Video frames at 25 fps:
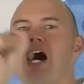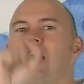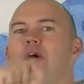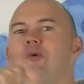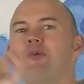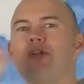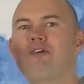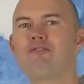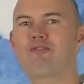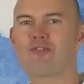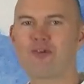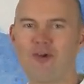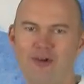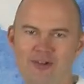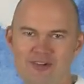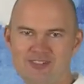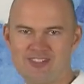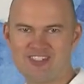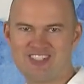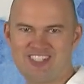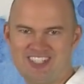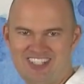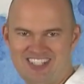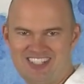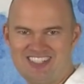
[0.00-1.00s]
out of
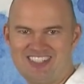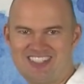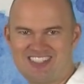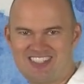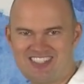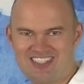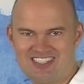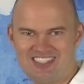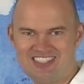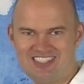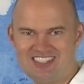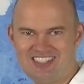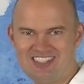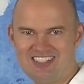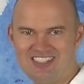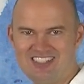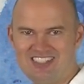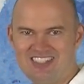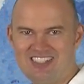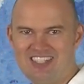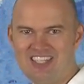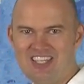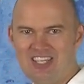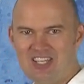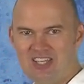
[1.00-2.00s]
context.
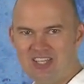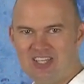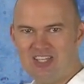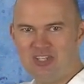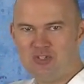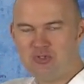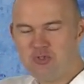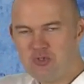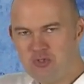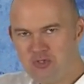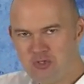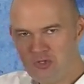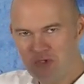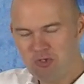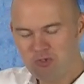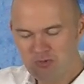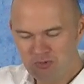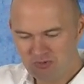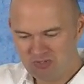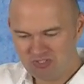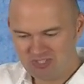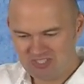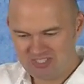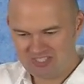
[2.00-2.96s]
Use